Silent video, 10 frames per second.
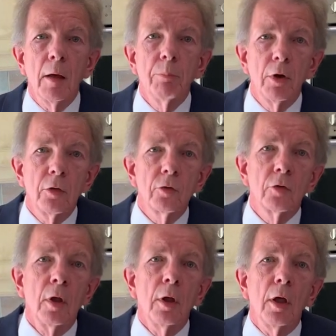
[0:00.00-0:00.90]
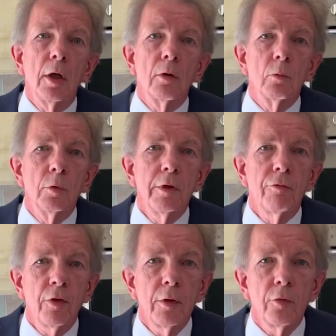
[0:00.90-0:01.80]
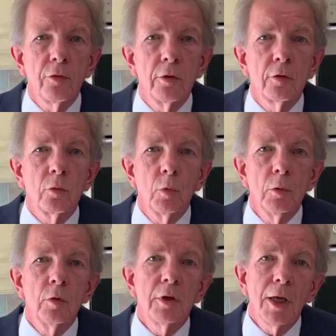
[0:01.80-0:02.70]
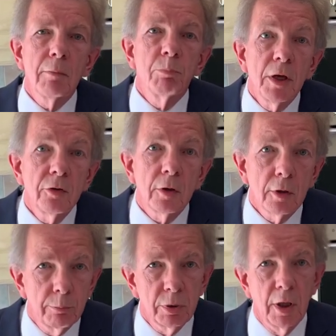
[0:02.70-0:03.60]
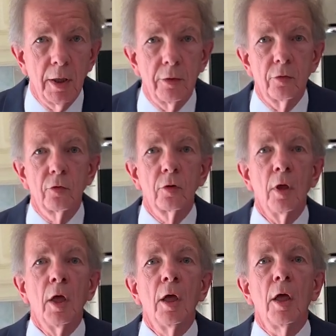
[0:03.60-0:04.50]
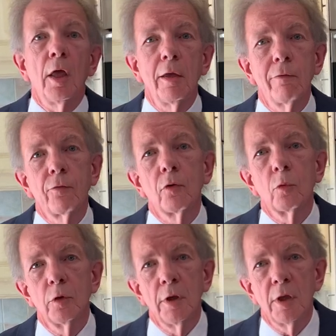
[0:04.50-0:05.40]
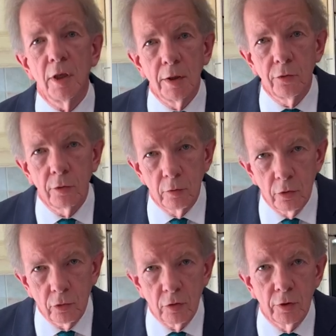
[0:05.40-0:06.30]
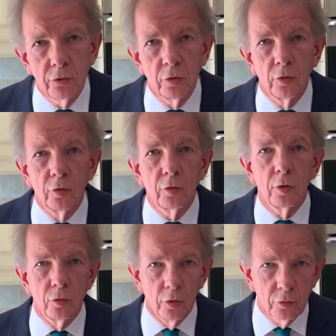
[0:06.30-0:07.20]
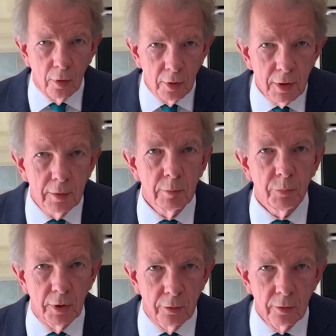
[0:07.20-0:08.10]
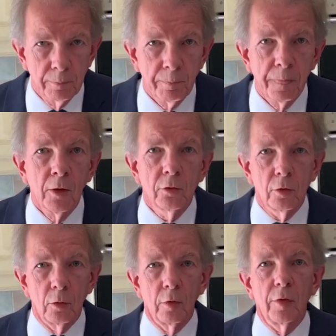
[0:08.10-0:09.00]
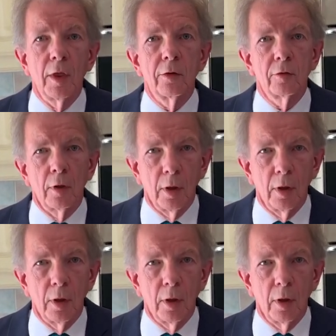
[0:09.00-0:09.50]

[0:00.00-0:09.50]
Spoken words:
but we felt that we would get better compliance if we eased the restrictions just a little bit. So that's